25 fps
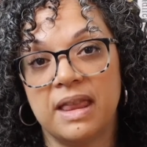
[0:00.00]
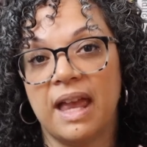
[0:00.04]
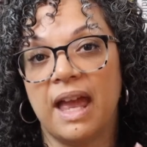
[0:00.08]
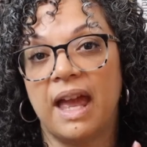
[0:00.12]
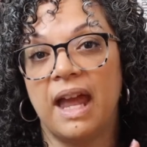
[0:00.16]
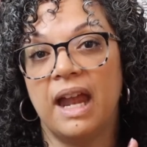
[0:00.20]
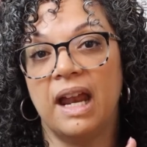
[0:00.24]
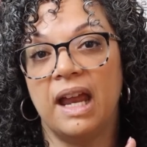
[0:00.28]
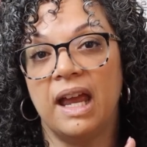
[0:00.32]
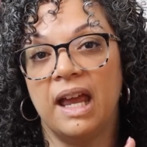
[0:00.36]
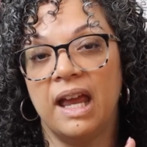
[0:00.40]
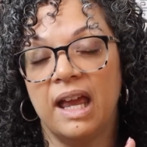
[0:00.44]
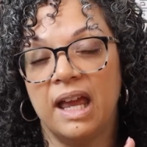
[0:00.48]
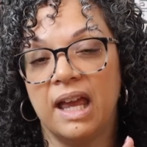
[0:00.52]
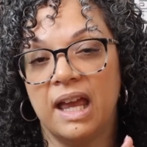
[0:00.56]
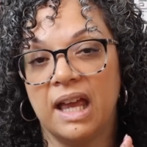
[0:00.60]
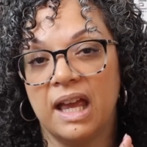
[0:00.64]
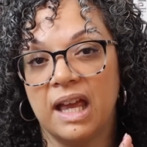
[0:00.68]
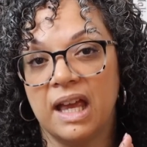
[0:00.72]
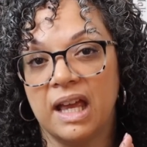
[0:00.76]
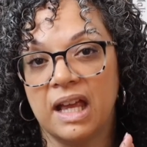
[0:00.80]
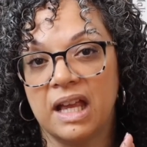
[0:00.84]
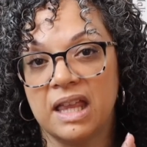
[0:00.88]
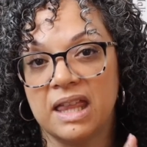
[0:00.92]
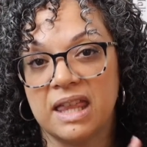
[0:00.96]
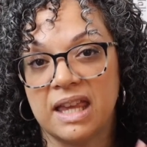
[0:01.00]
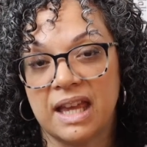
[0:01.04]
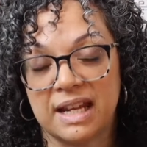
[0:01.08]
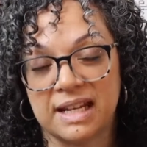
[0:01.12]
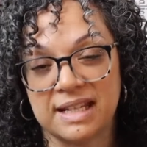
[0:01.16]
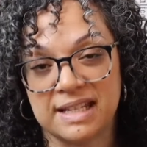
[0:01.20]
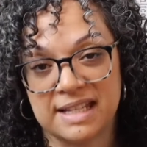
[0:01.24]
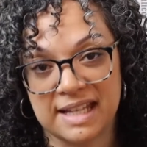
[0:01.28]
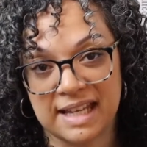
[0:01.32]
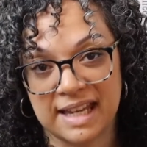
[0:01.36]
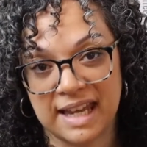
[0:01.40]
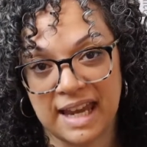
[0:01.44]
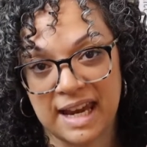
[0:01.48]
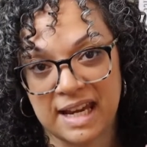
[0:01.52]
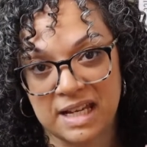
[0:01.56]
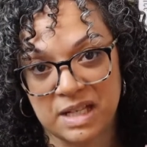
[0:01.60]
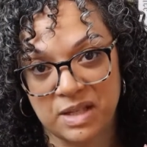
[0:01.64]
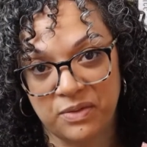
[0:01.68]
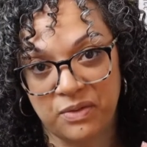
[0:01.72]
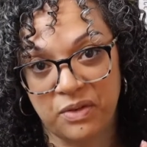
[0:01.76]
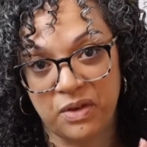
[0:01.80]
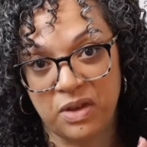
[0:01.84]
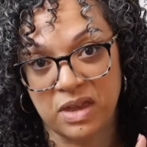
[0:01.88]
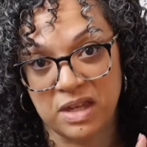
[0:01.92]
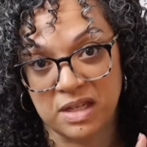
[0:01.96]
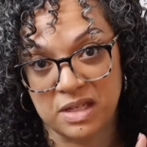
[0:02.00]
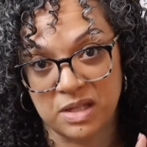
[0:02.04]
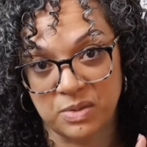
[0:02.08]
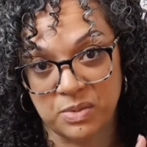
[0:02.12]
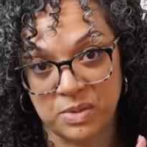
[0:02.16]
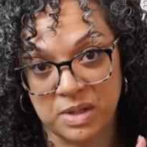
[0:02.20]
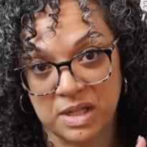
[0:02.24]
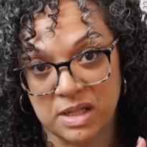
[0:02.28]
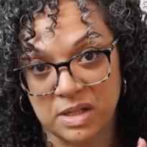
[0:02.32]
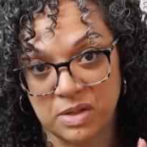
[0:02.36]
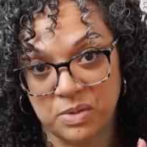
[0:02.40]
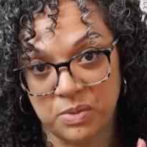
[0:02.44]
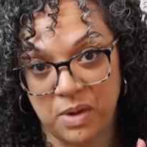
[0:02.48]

that that is the case for this one as